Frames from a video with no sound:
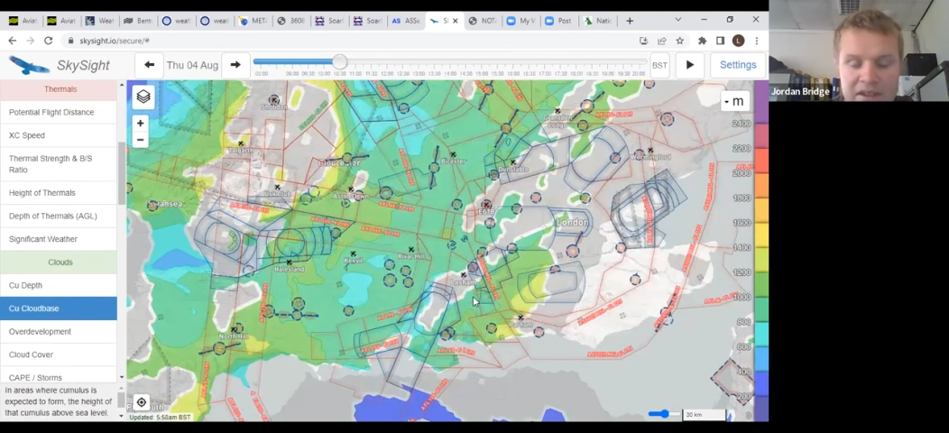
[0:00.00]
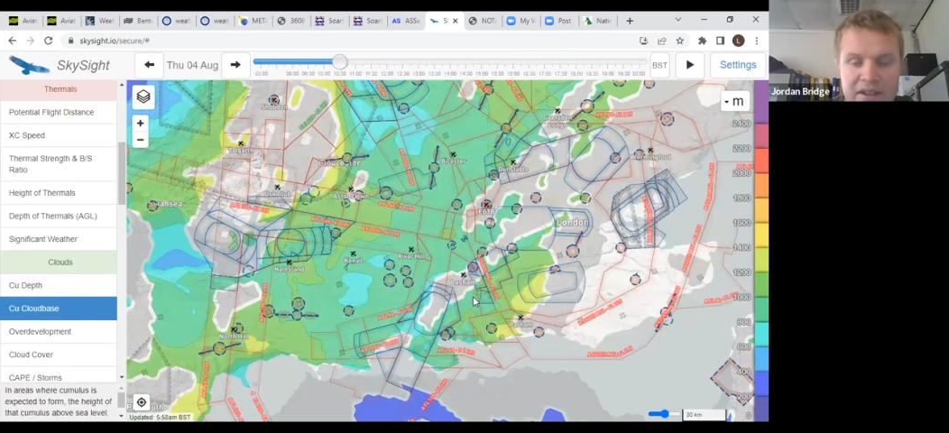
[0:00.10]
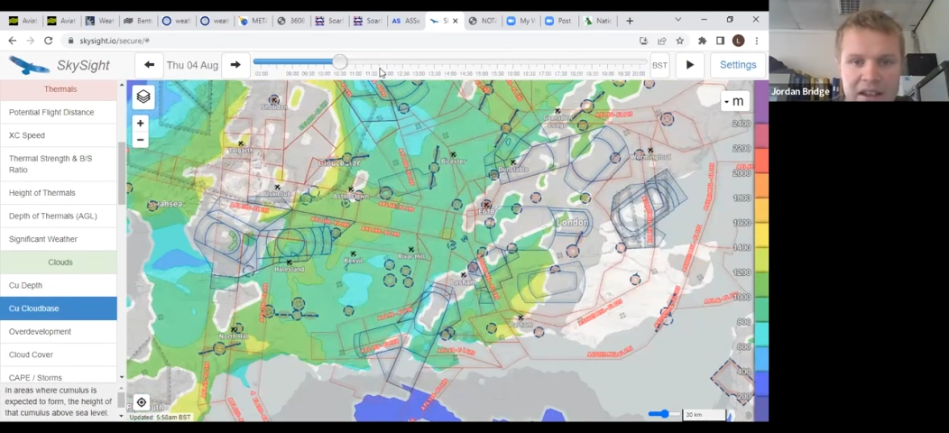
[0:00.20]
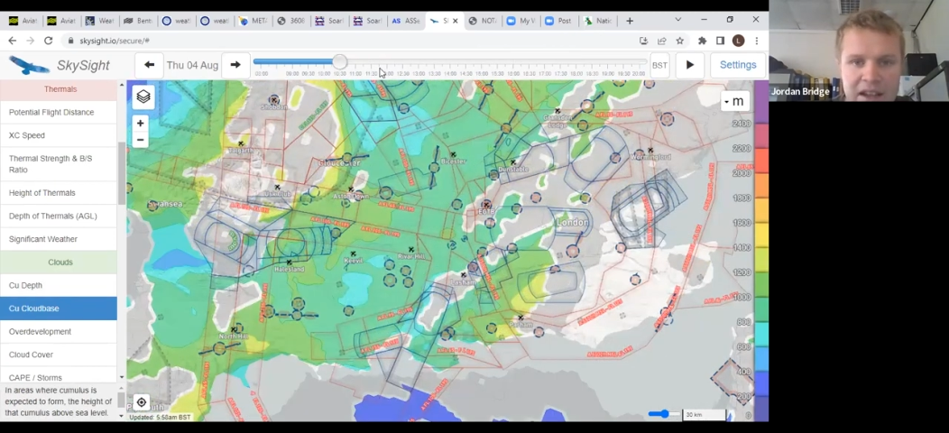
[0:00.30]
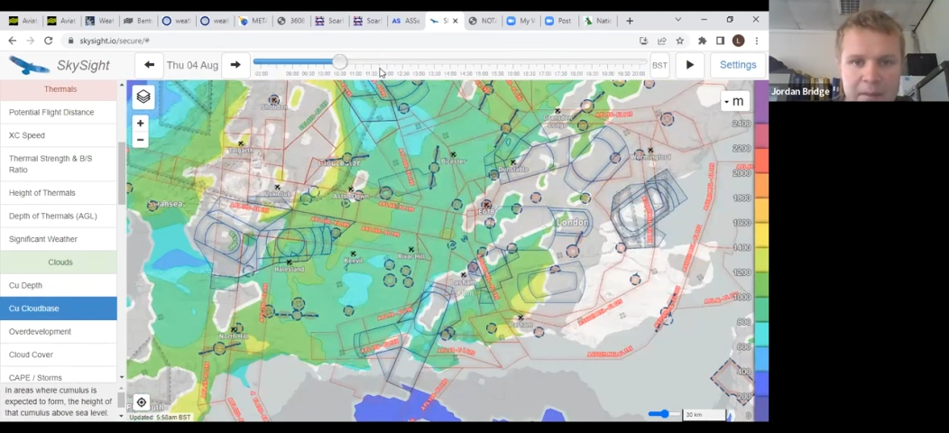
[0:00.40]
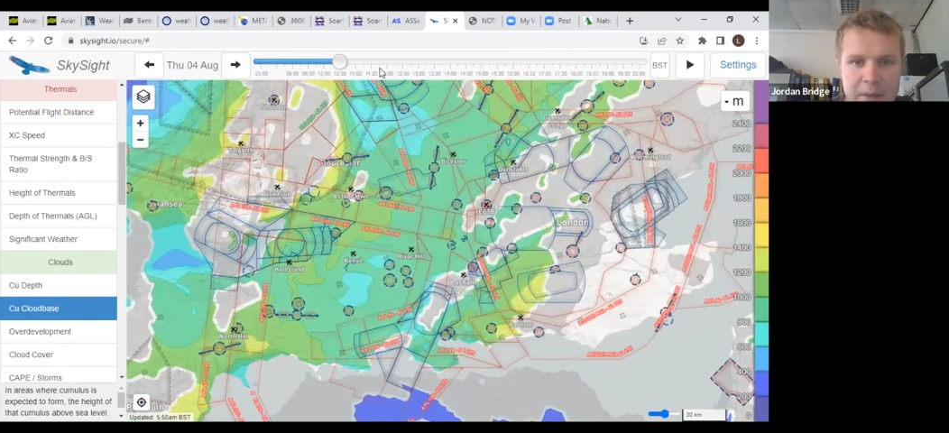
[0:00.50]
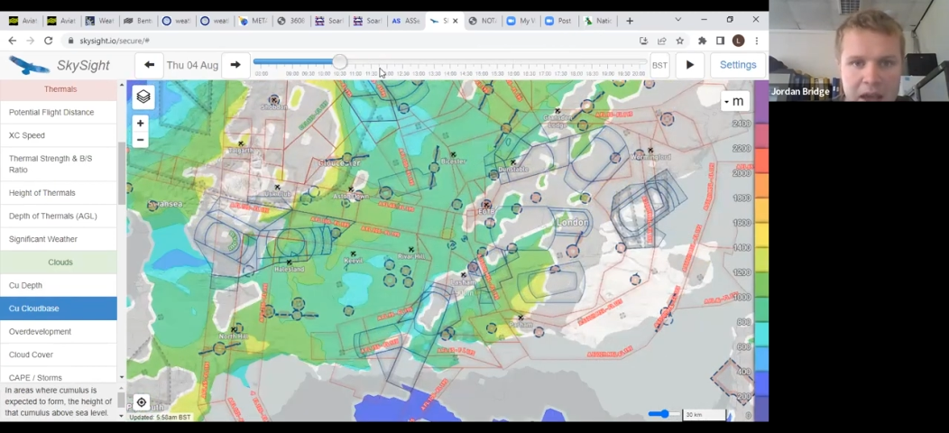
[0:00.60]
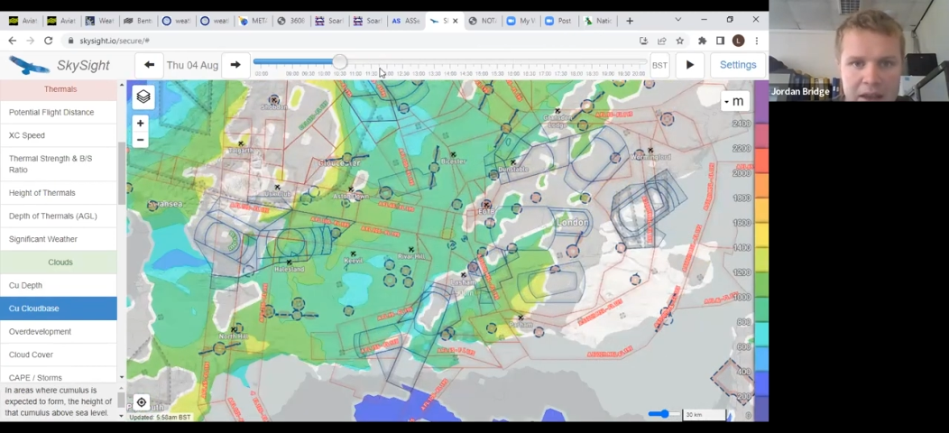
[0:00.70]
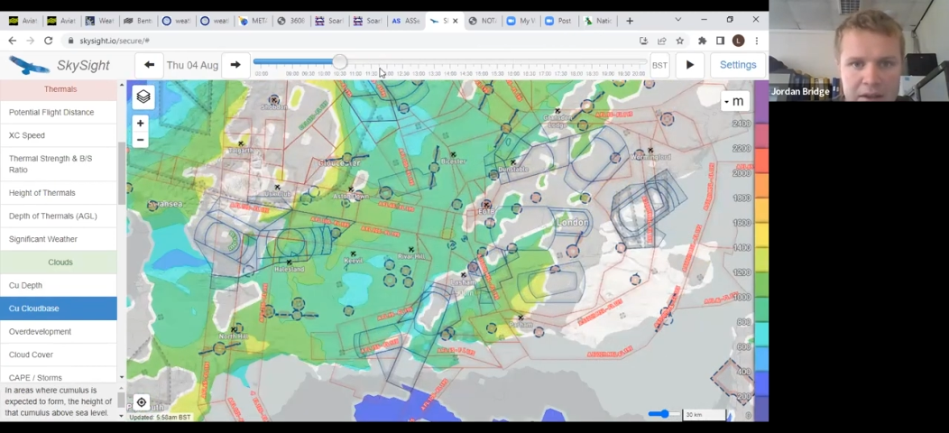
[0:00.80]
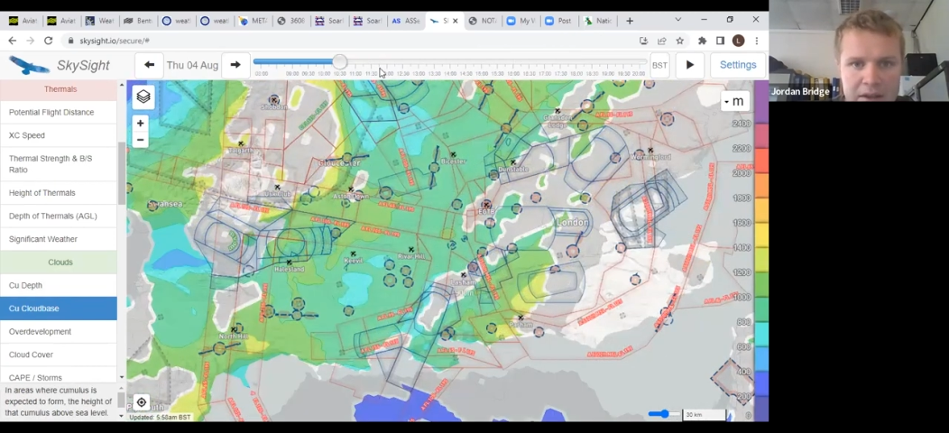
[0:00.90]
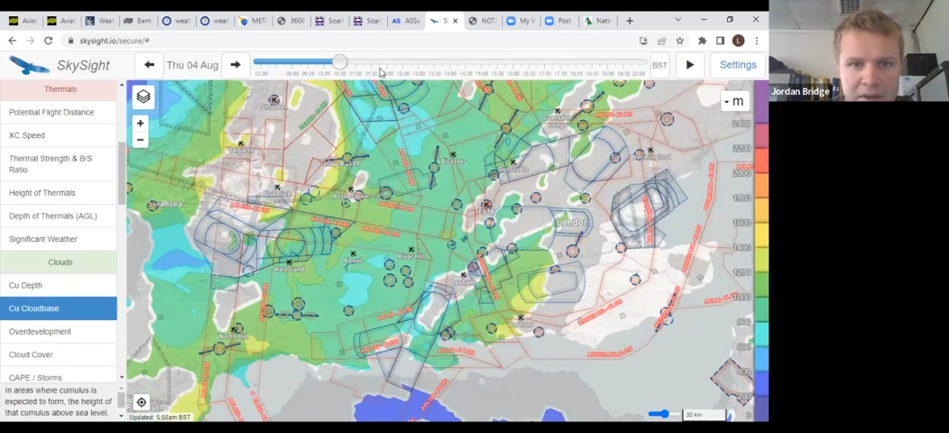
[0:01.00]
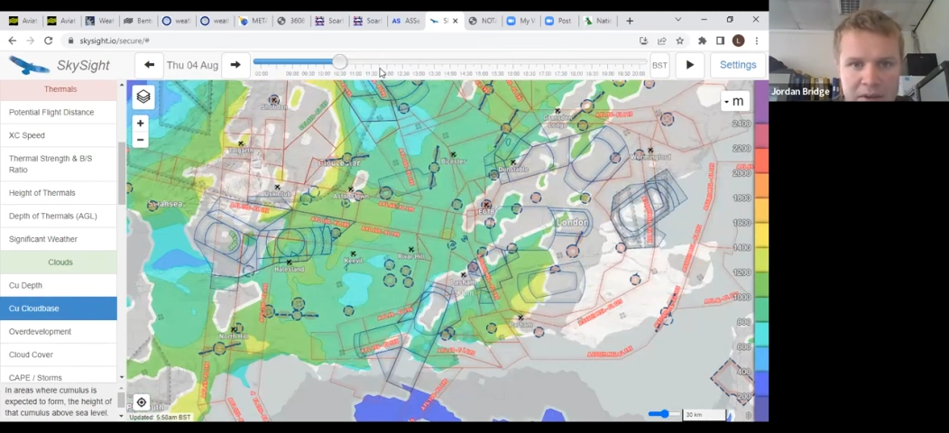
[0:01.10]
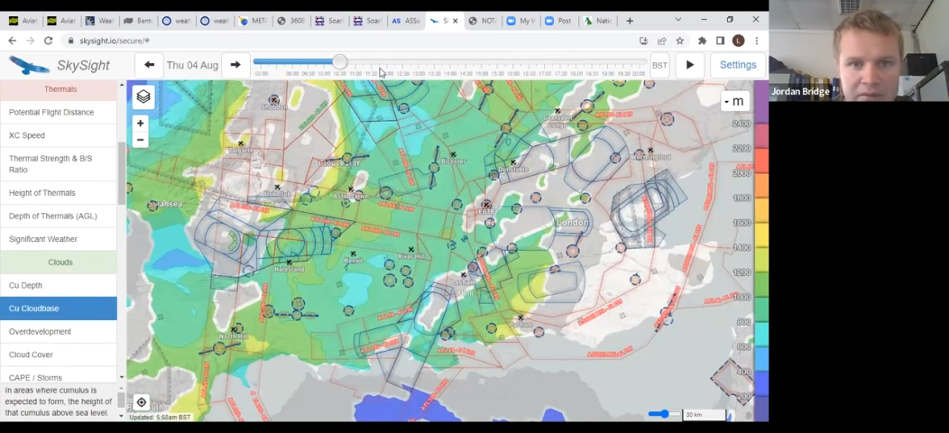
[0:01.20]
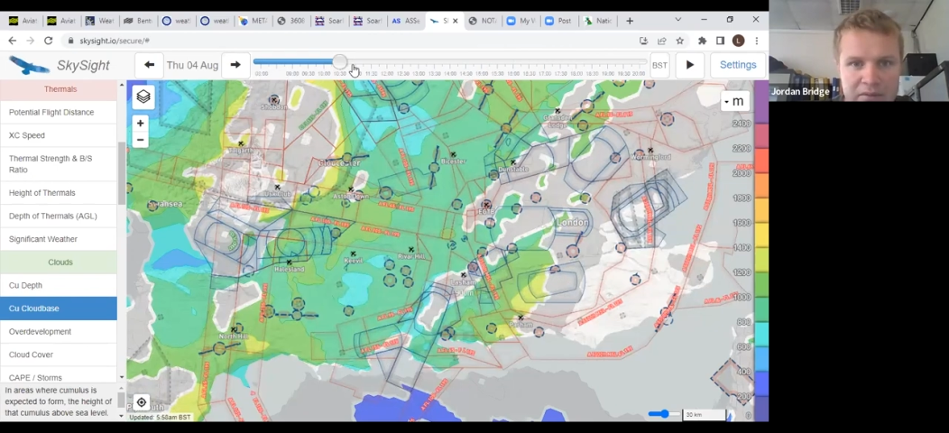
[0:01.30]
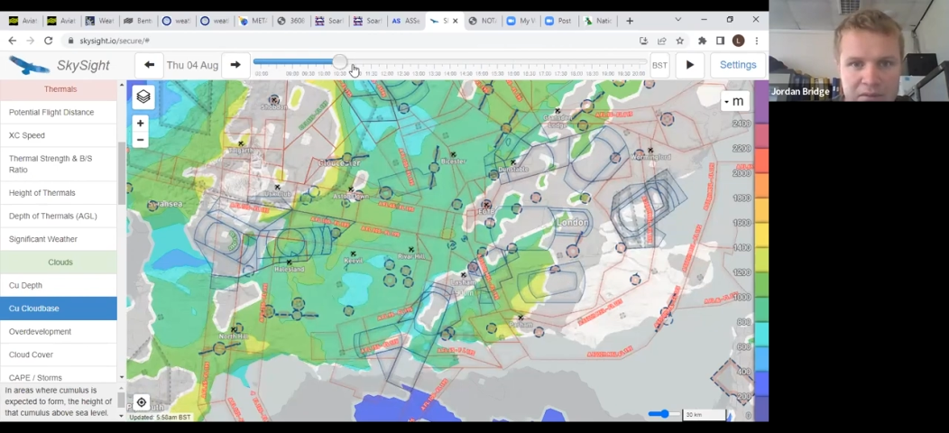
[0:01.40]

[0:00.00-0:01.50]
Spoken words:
so yeah, at sort of